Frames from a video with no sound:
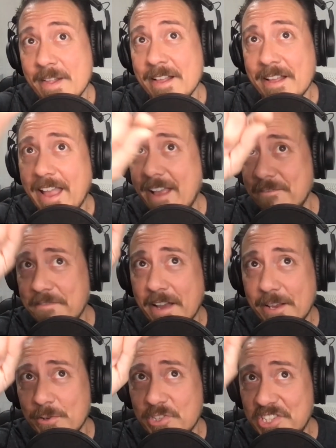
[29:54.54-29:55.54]
I
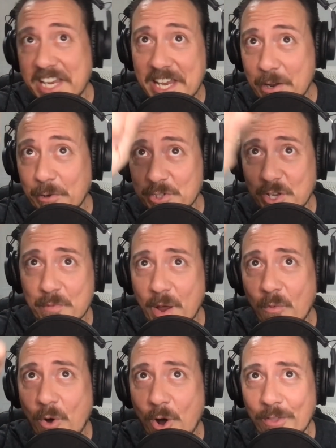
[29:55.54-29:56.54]
use sticky notes on my
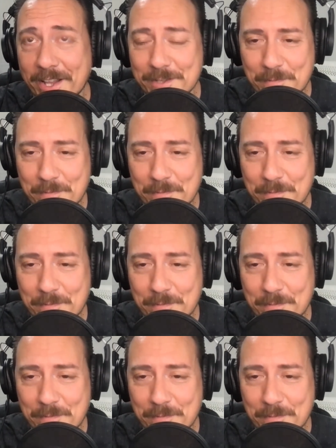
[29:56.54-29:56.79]
wall.